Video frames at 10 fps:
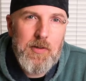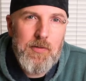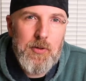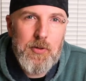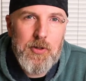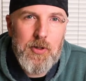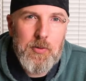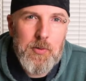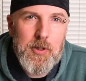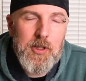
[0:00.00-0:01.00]
If you're a dog
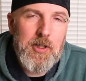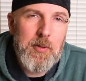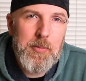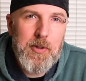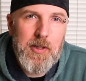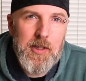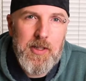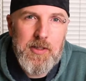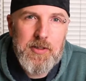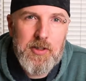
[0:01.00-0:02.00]
walking company in
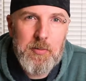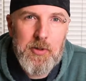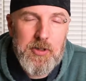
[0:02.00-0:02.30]
Leeds and someone